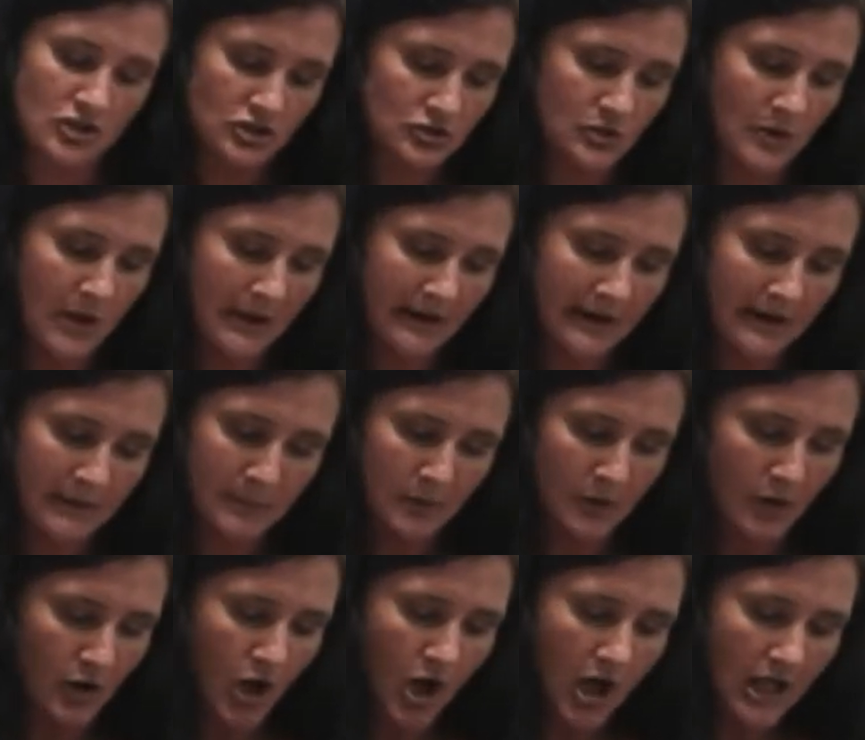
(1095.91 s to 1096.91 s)
So I'm going to
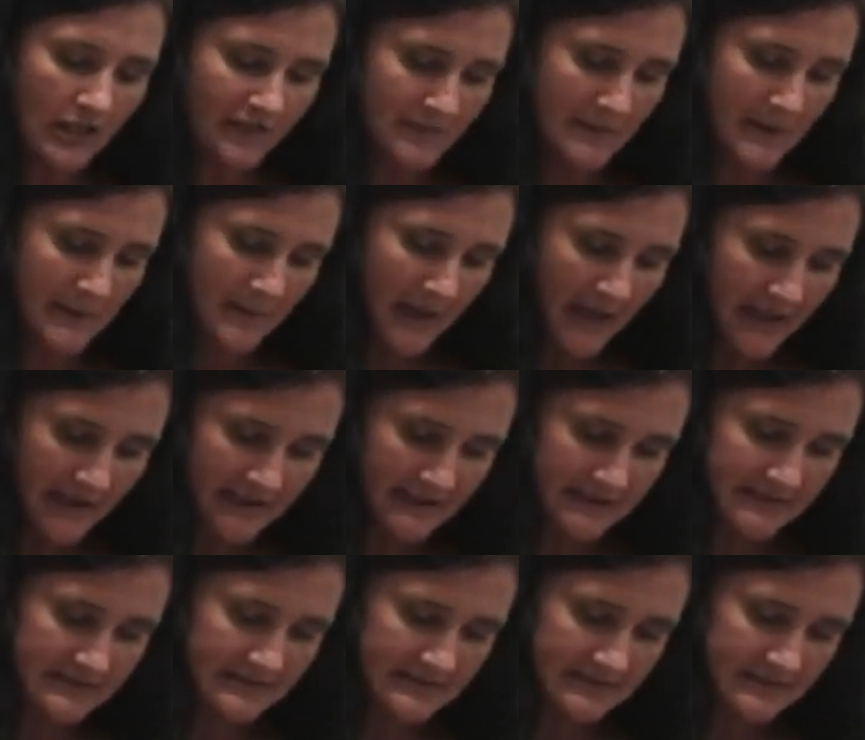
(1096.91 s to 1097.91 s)
put all of my
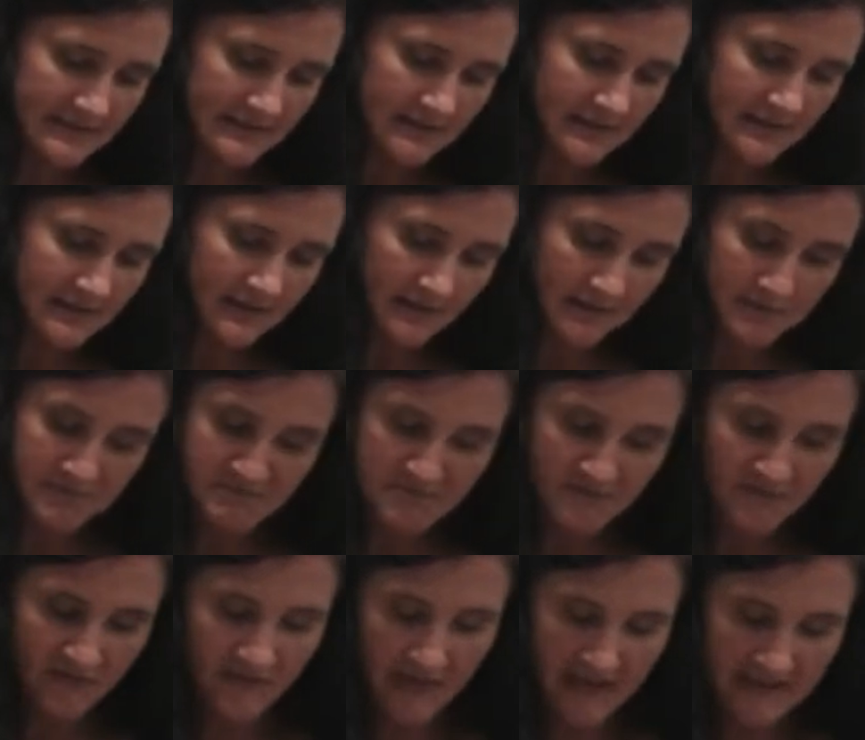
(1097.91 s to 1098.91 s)
pennies
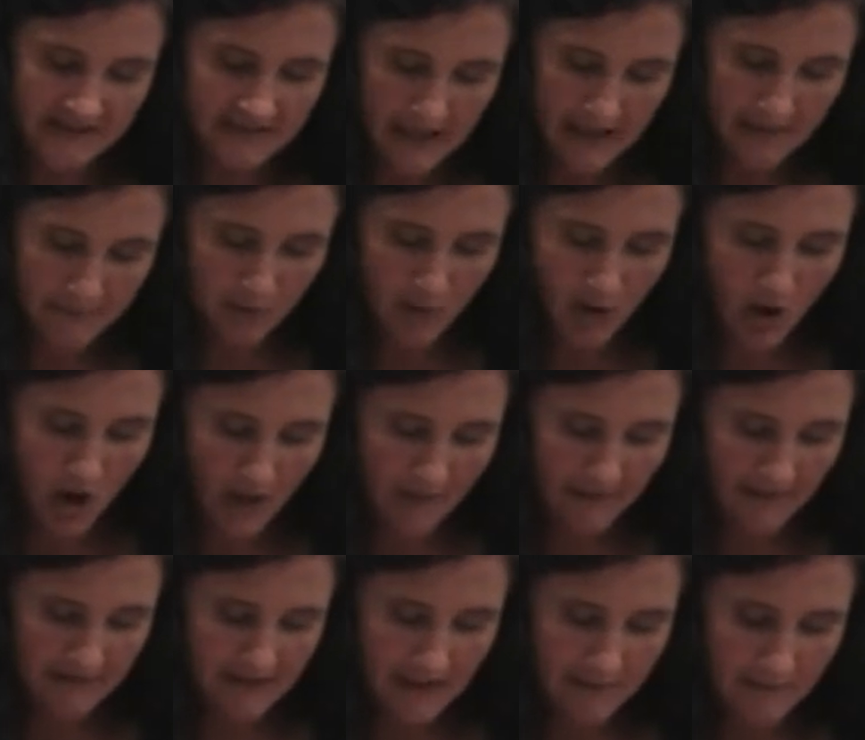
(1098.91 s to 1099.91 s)
face up on
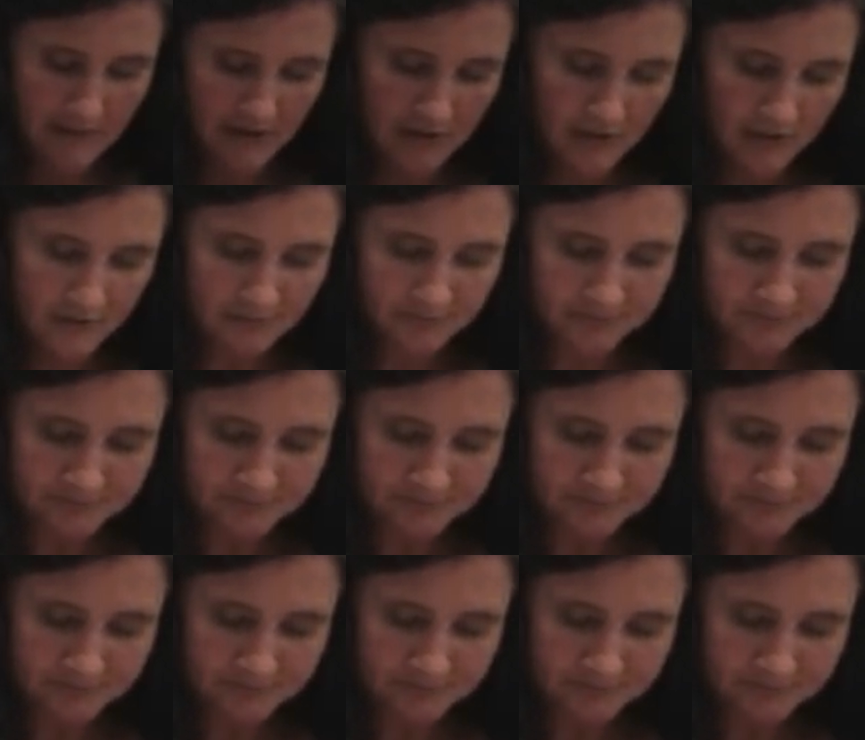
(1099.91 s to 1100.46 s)
the W.